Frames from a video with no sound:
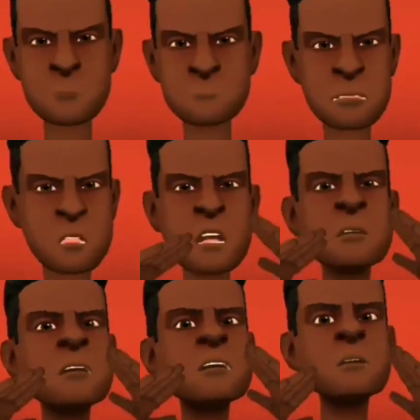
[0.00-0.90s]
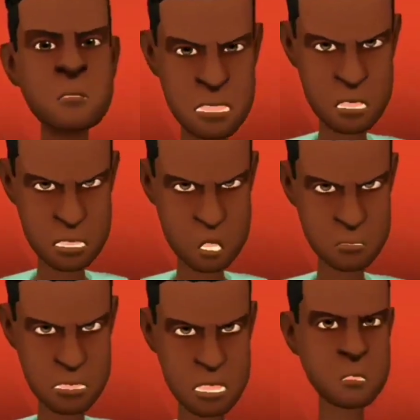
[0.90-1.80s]
Me and Maisie aren't
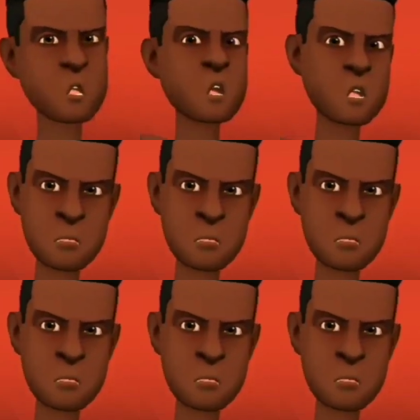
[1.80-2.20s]
a couple.